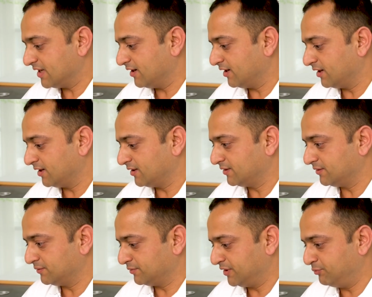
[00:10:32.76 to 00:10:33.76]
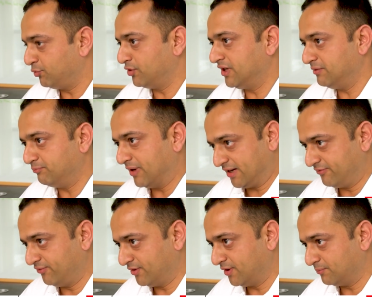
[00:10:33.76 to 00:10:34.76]
a reporting
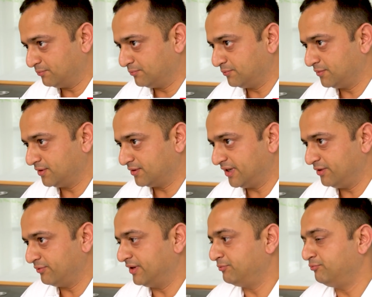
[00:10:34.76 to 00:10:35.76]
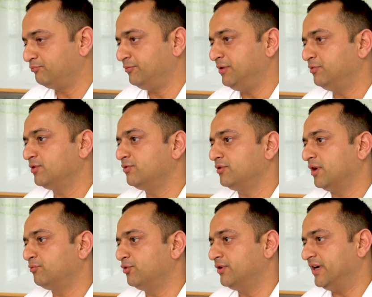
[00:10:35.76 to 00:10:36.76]
platform right where people could
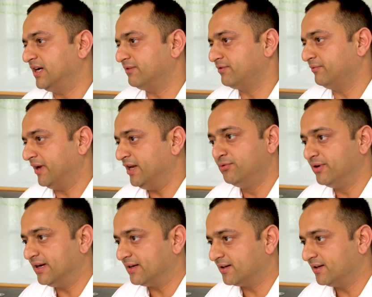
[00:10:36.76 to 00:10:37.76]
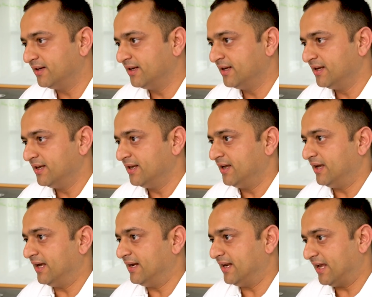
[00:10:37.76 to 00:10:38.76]
upload data from anywhere
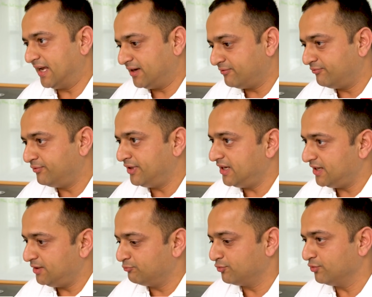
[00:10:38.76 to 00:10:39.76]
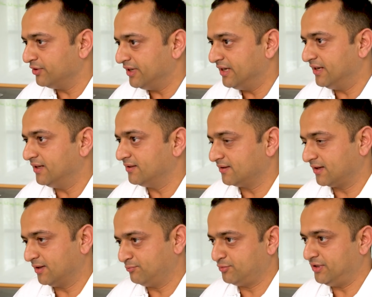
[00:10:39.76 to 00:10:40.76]
and every employee in the
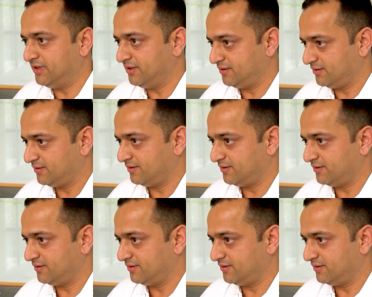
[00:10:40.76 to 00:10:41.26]
company